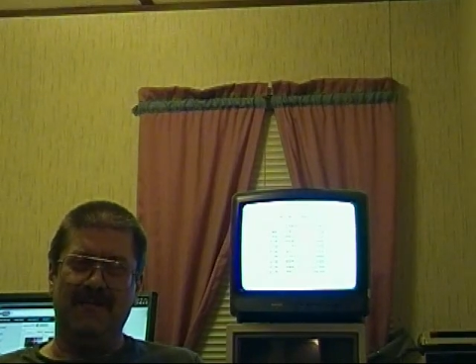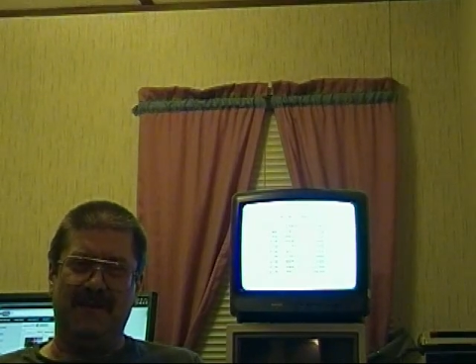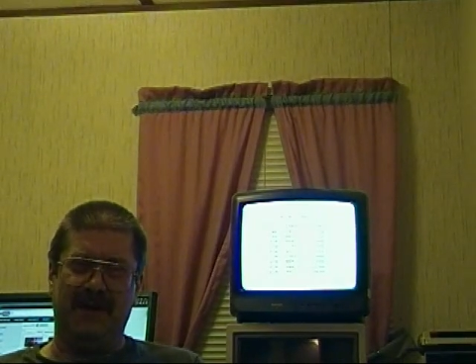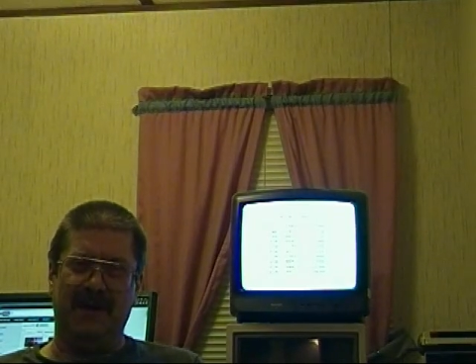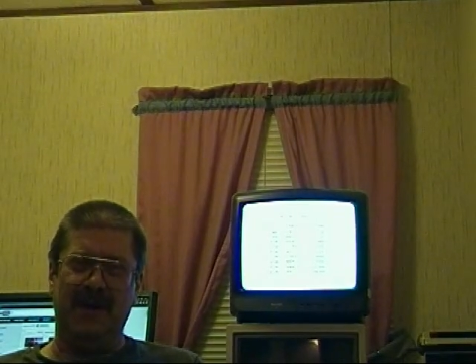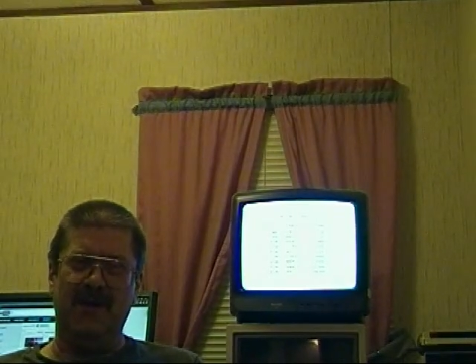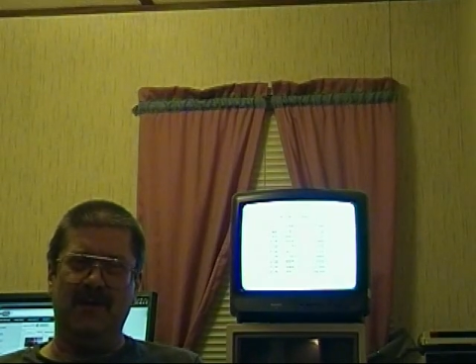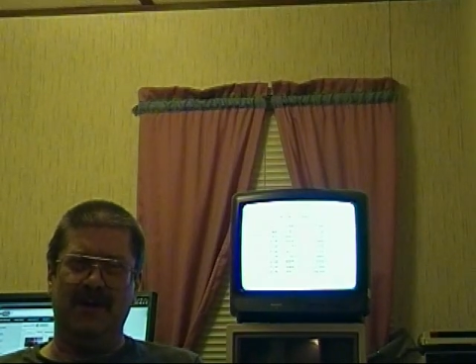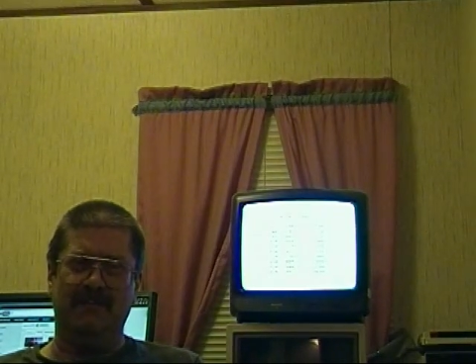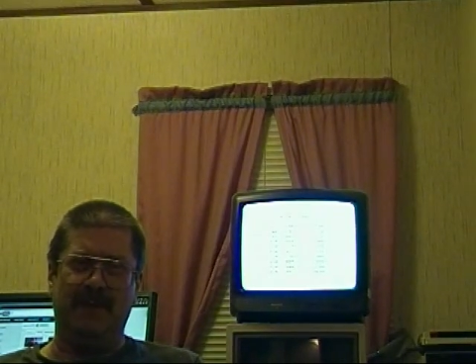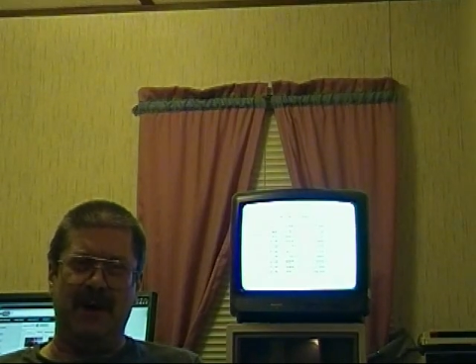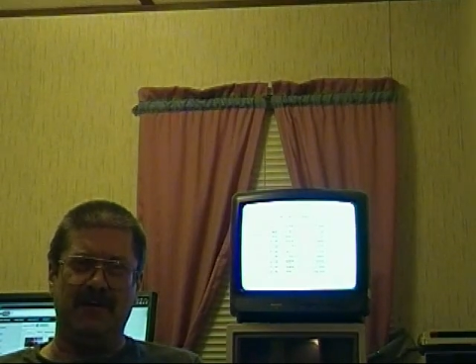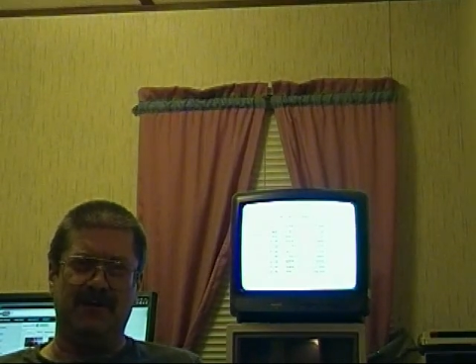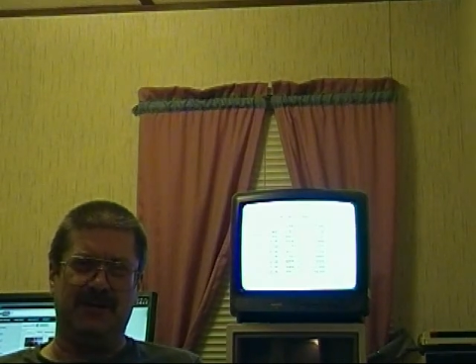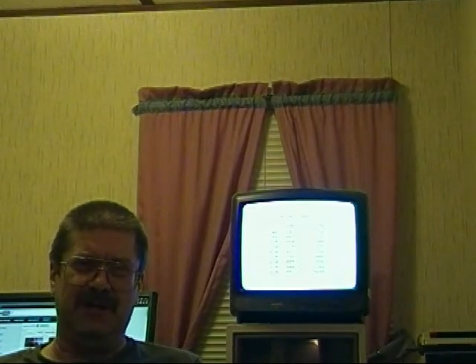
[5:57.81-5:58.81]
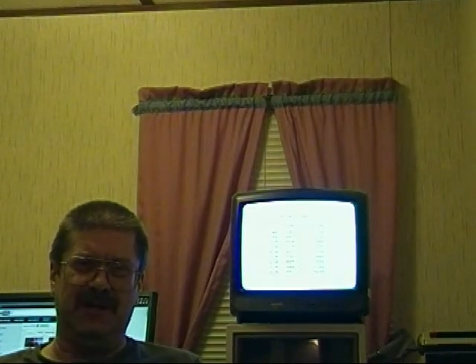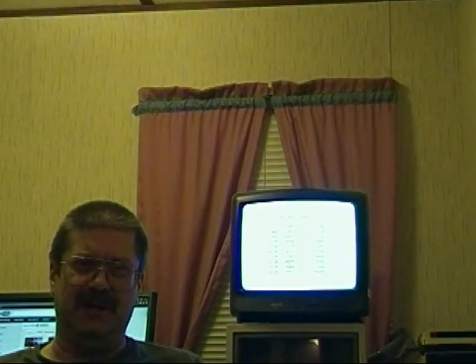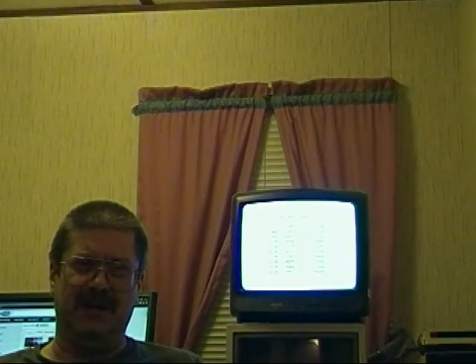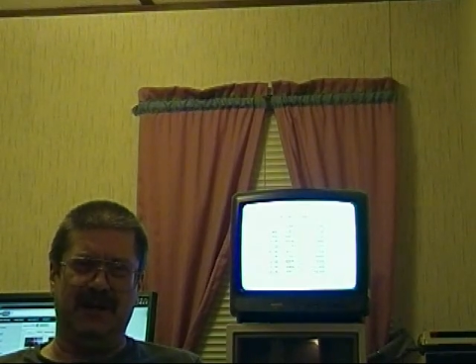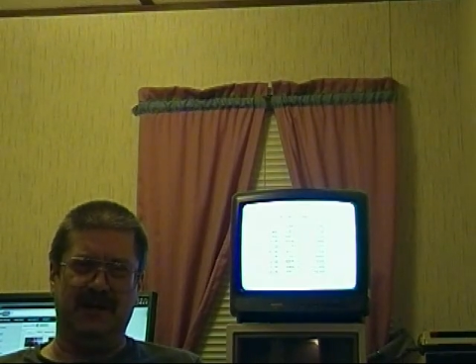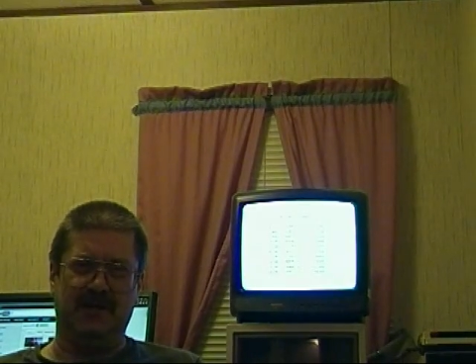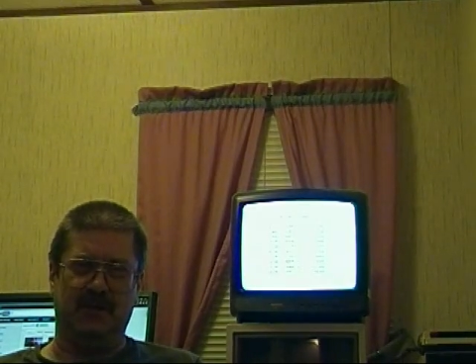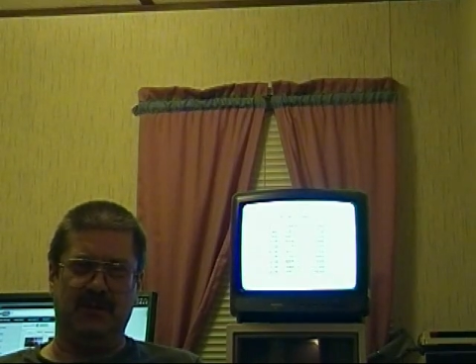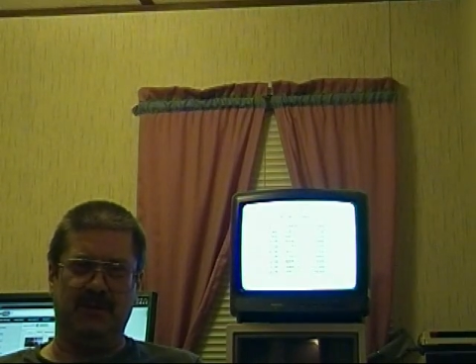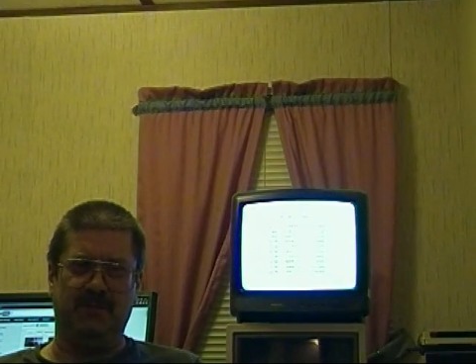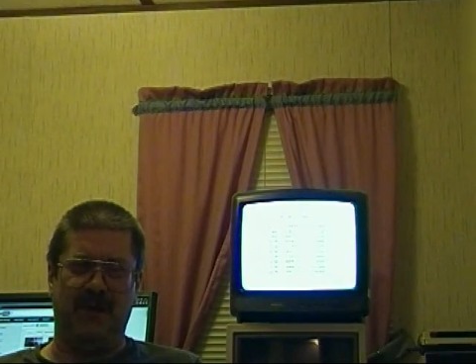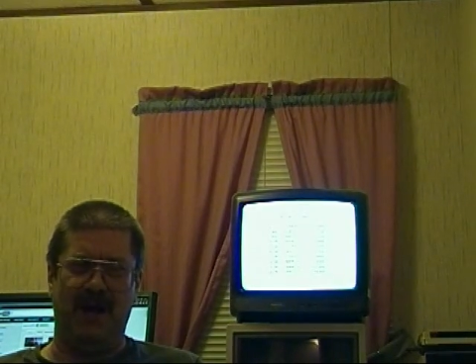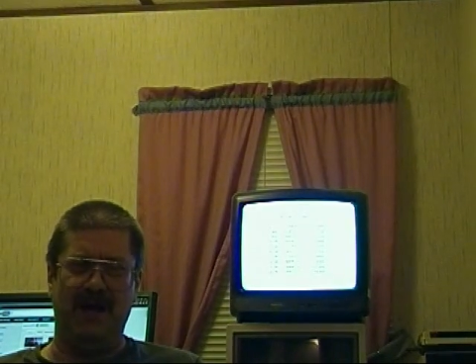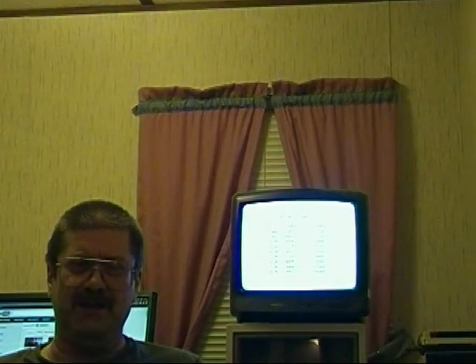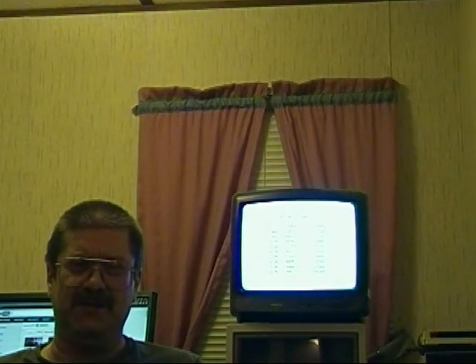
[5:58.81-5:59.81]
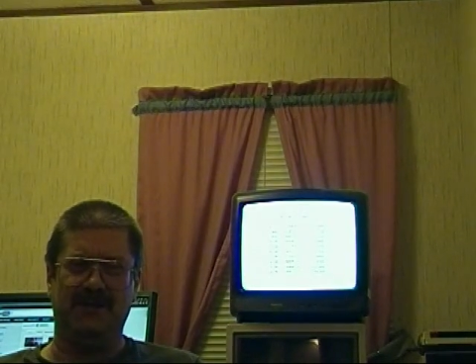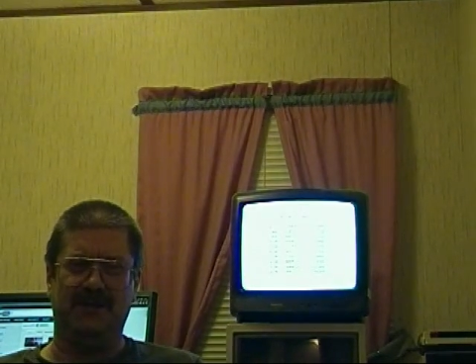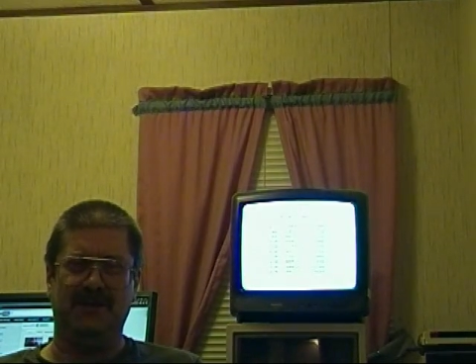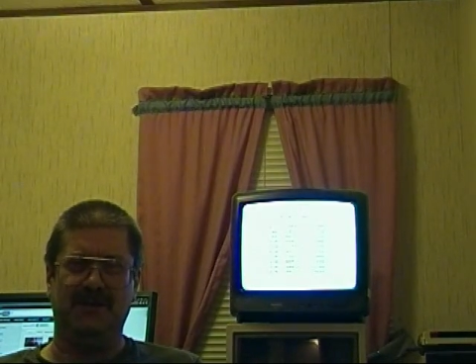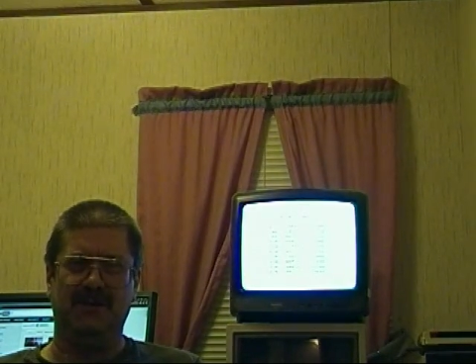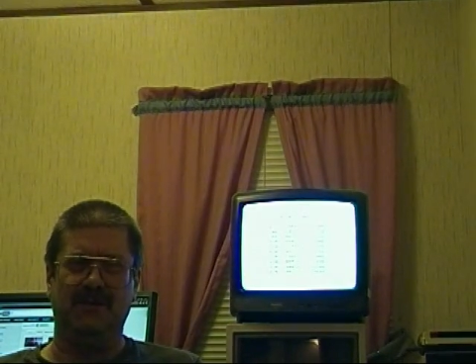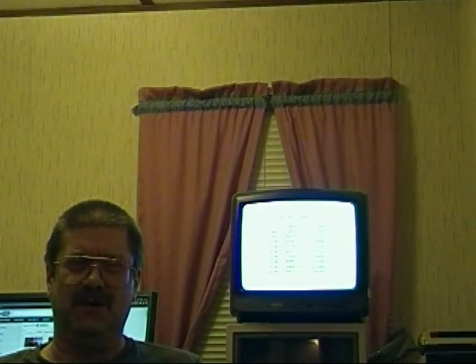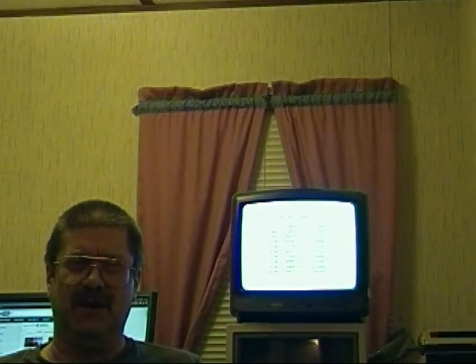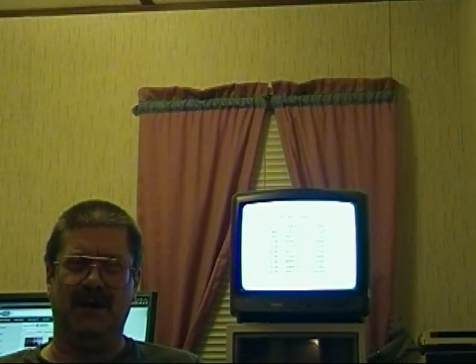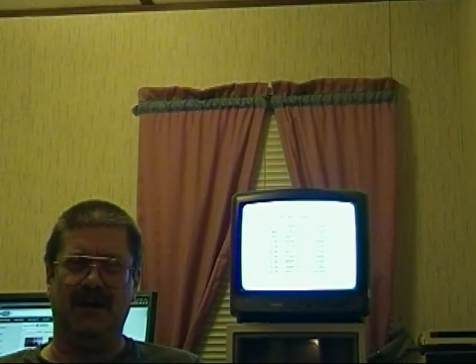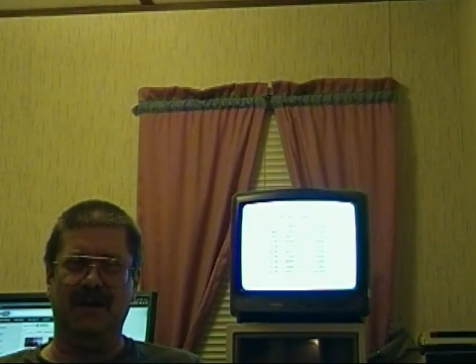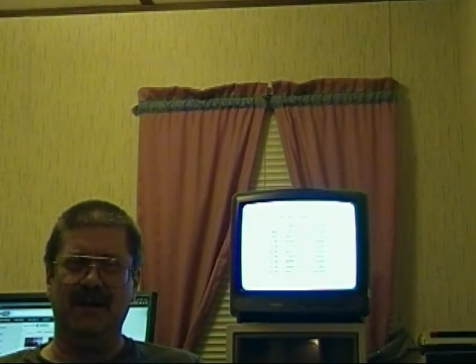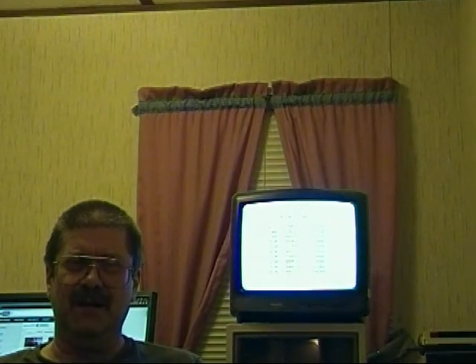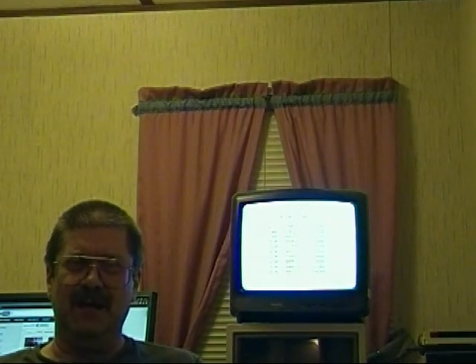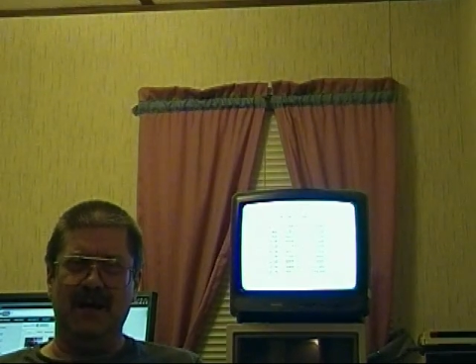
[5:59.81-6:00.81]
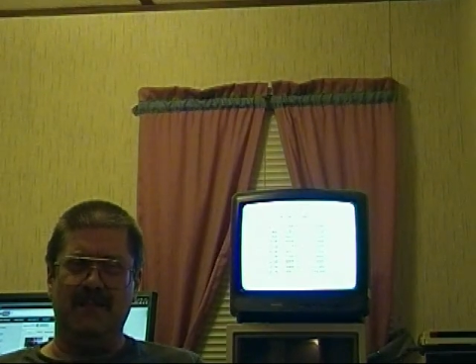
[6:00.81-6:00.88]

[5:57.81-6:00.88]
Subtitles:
video and posting it as a response to